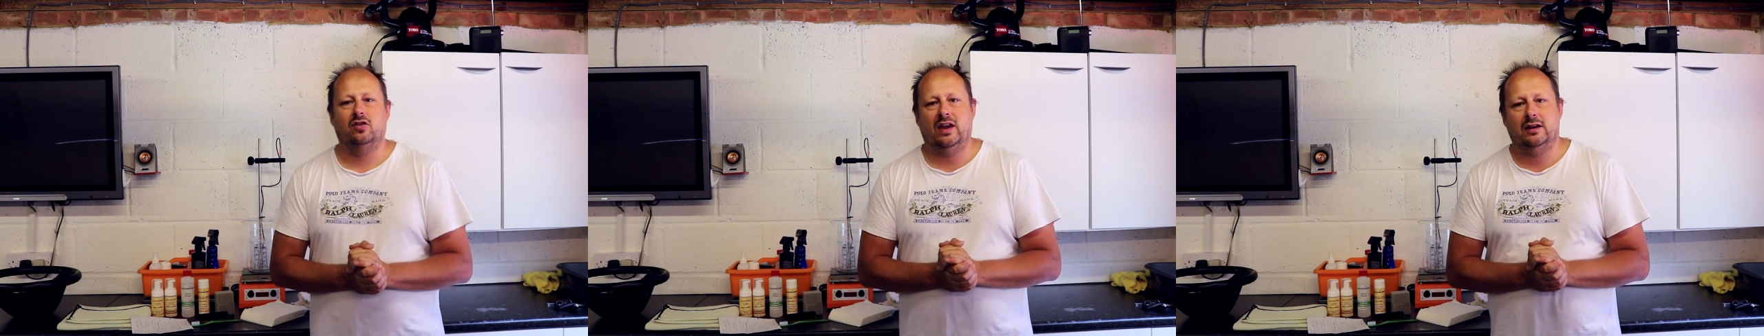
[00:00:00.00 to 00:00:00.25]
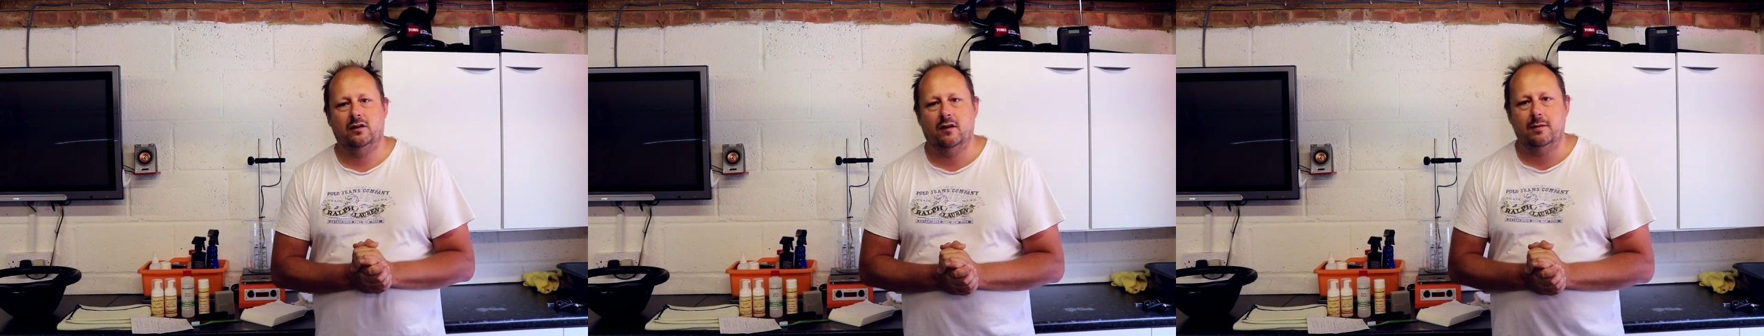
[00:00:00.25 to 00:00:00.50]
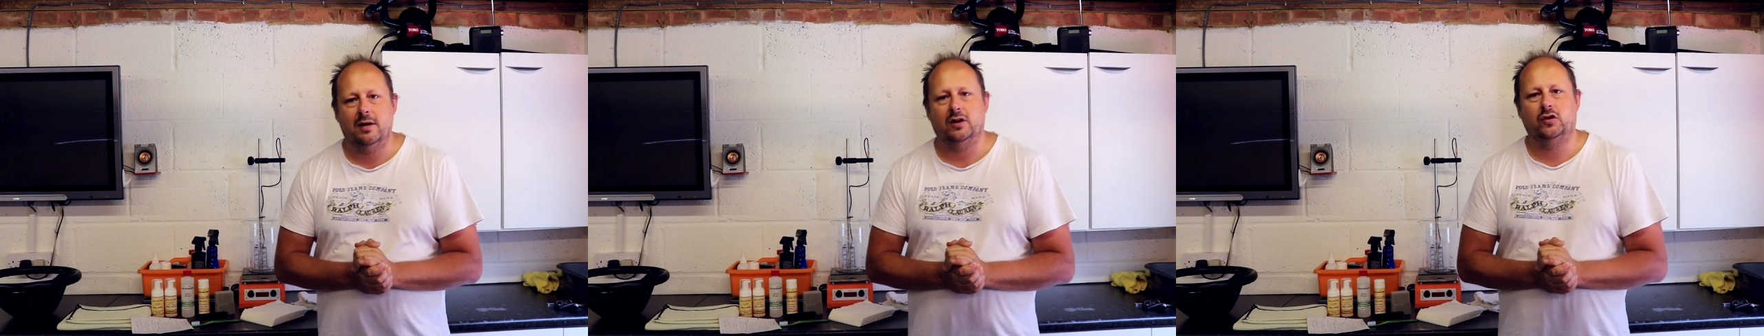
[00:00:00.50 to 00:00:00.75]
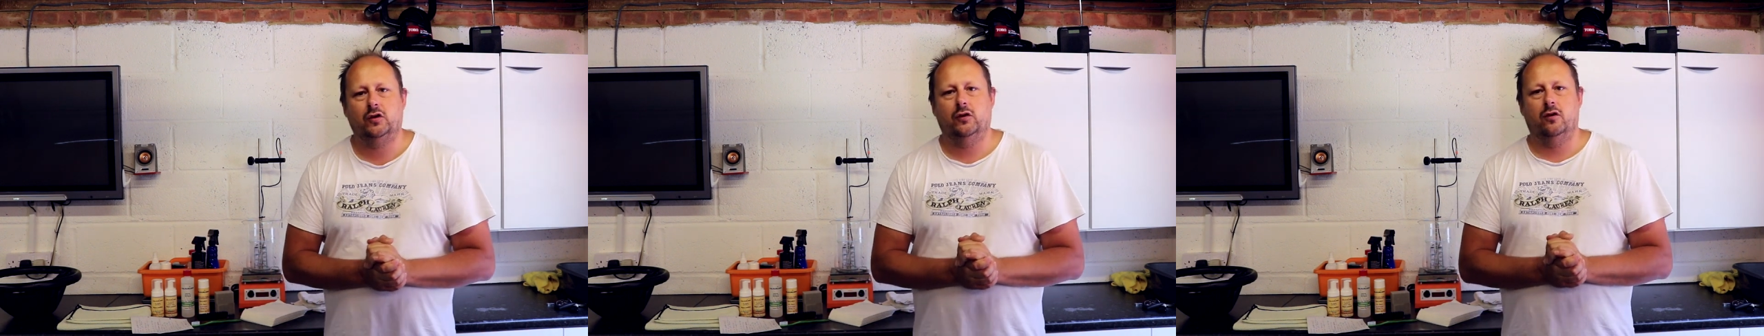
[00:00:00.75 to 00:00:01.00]
thank you very
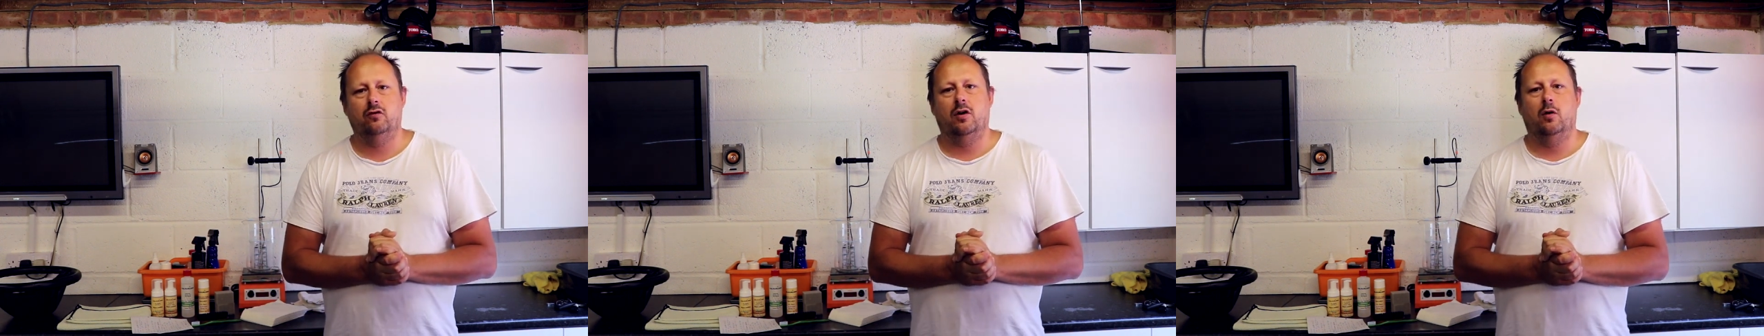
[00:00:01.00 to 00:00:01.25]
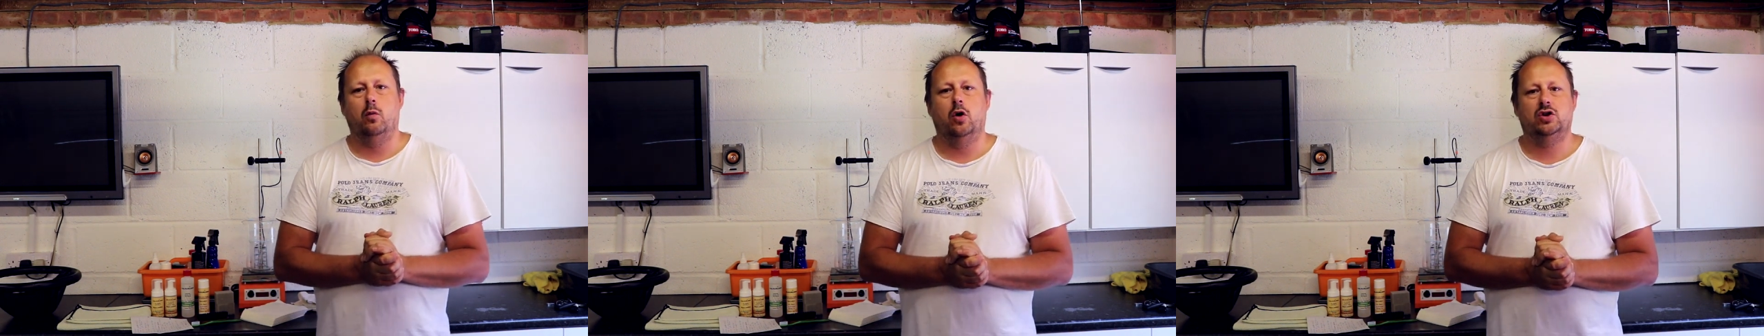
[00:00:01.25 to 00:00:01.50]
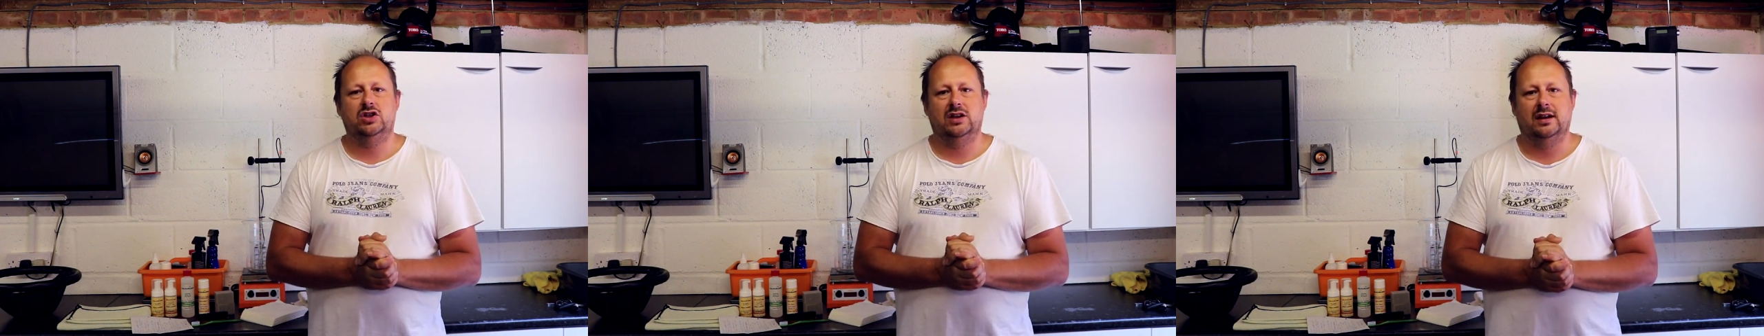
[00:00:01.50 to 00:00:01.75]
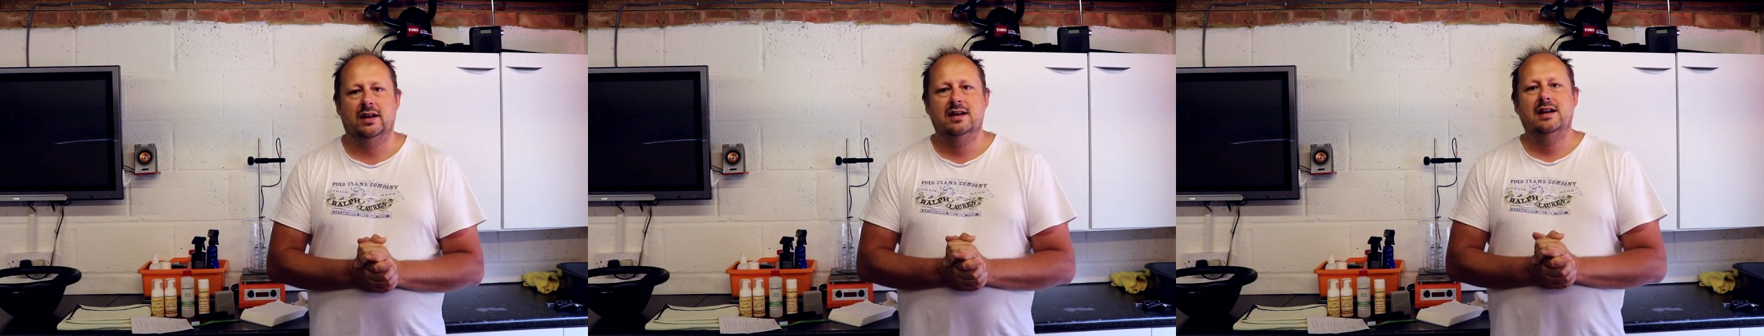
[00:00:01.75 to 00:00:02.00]
much for uh,
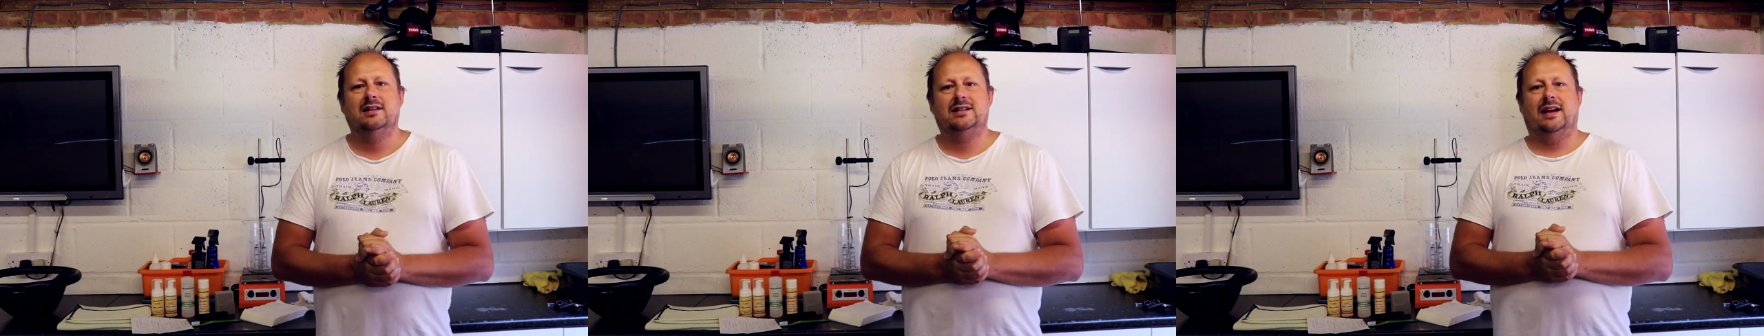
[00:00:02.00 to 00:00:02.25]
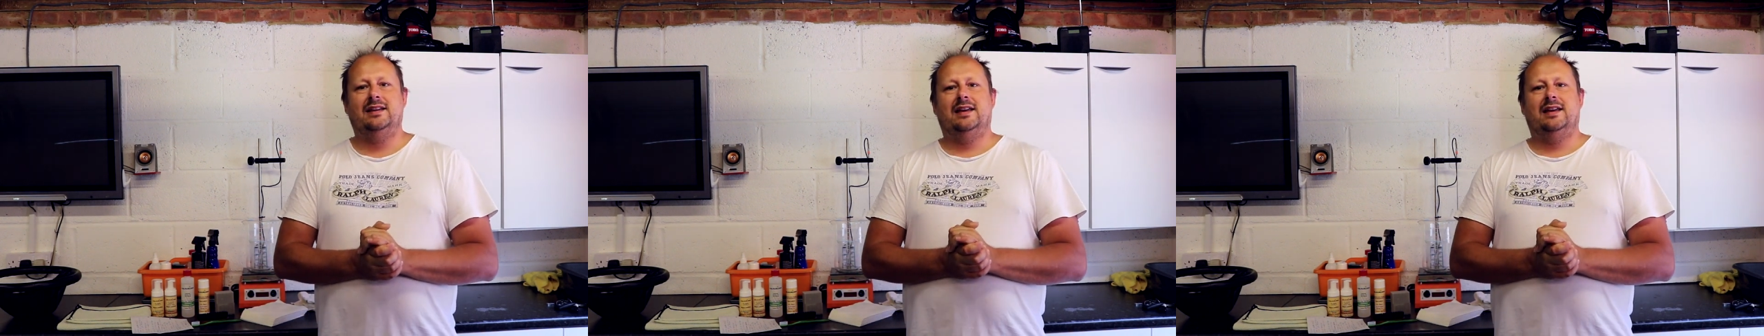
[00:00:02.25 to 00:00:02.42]
watching take